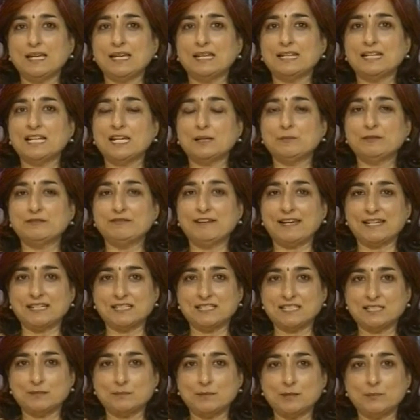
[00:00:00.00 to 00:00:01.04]
and I am a
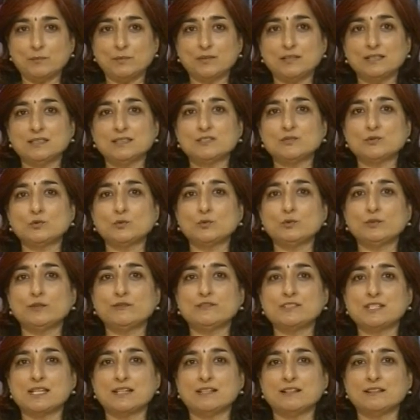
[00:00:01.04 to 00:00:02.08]
faculty member in the School
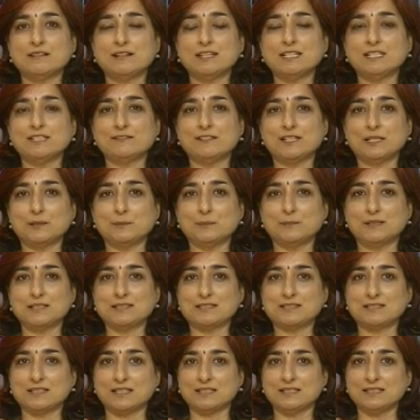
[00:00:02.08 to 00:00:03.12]
of Gender and Development
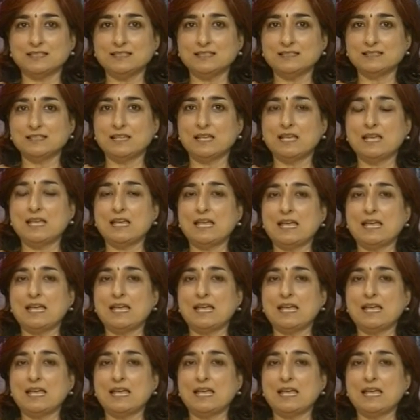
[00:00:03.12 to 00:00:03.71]
Studies.